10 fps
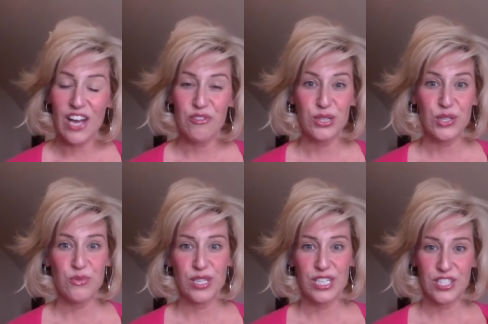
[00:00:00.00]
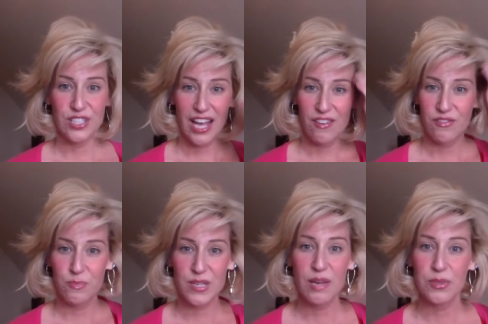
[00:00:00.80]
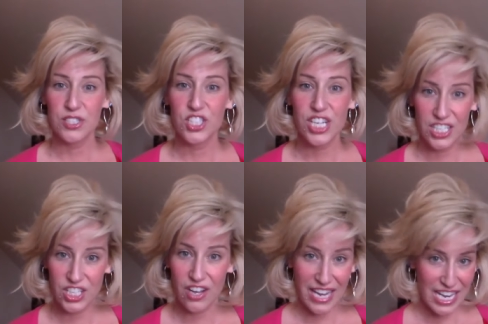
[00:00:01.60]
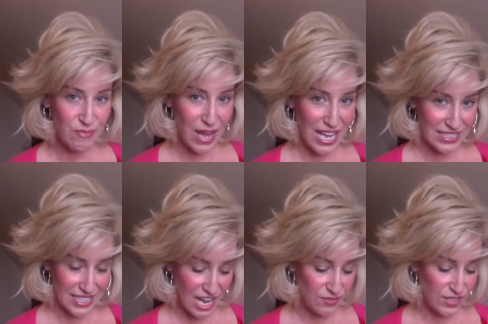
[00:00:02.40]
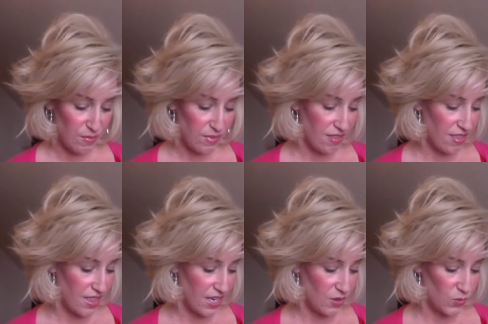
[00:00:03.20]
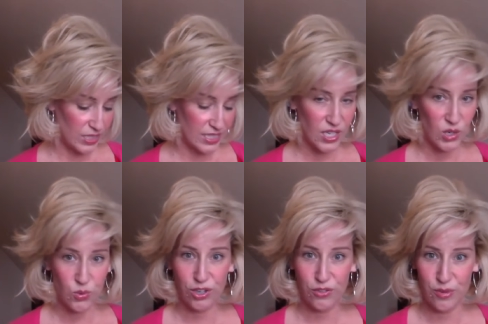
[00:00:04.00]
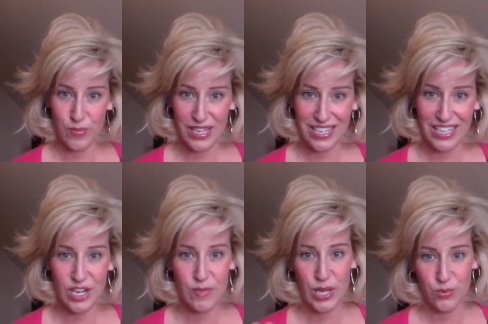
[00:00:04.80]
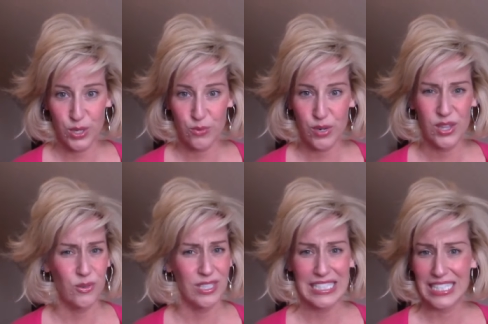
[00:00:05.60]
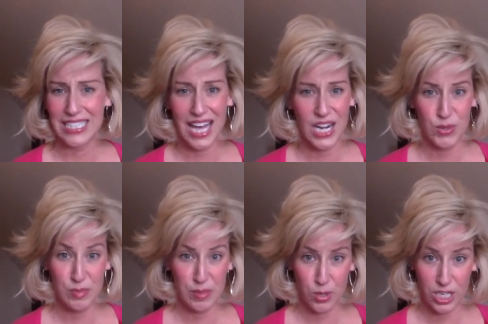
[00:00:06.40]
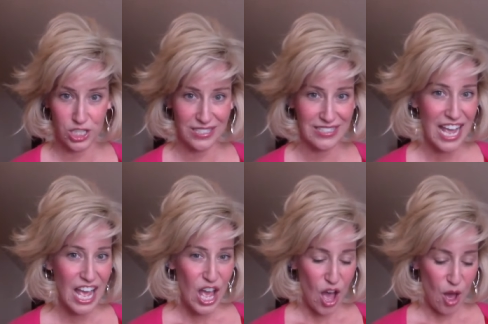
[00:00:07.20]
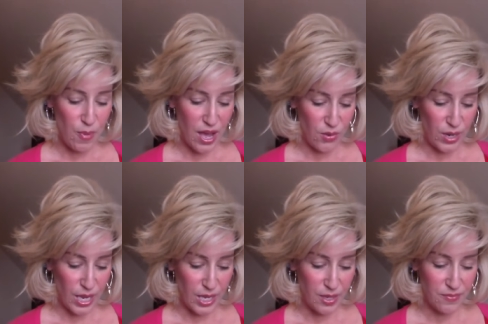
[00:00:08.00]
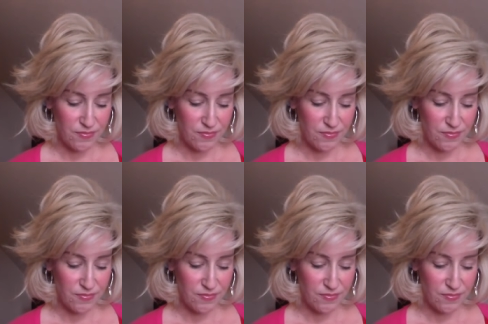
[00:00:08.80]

I really wanted to have be able to change out handbags and have something that was going to work for me no matter what the weather was because I didn't want to be precious about uh,